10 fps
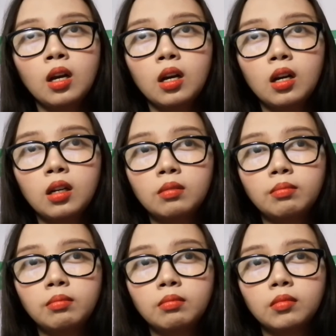
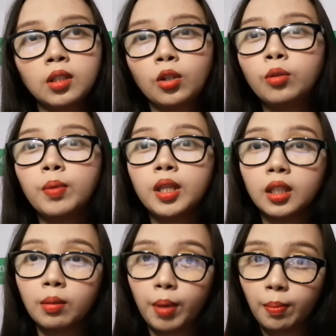it could be
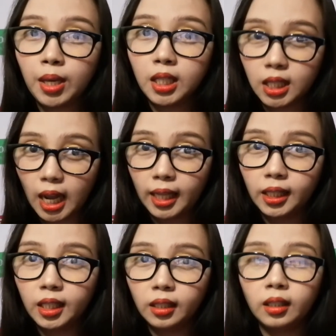that the baby is
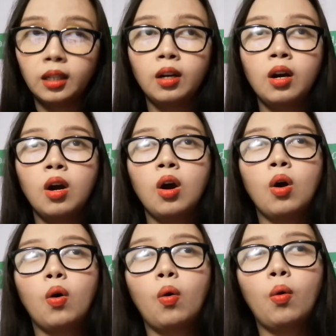dead,
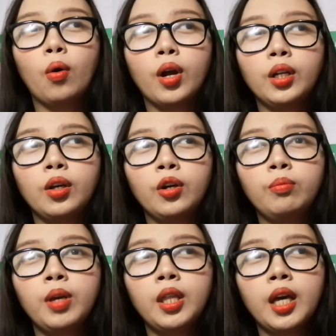or it could
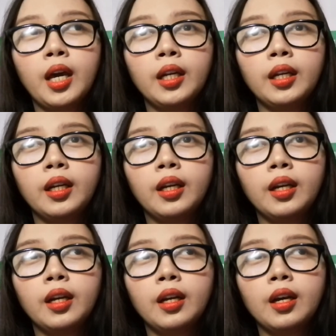be that
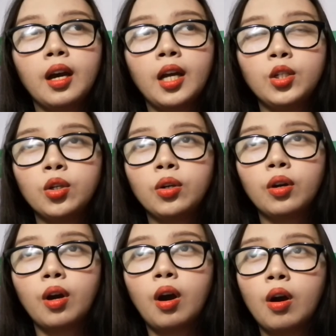I took
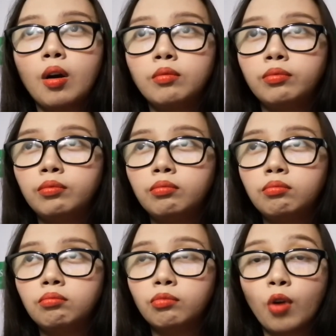a
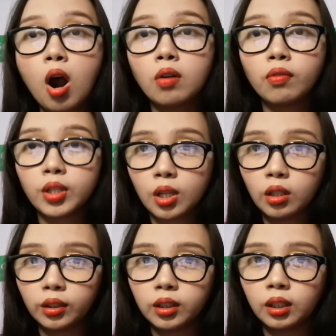wrong
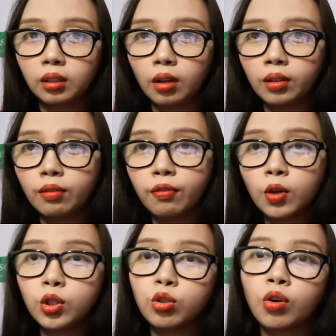result on the
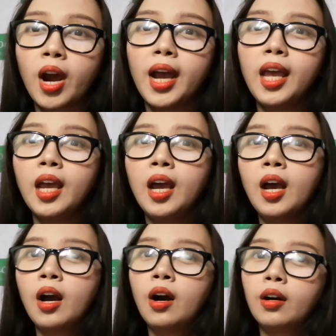first try.
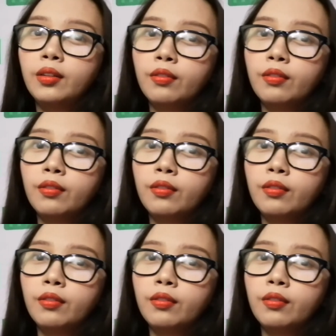On the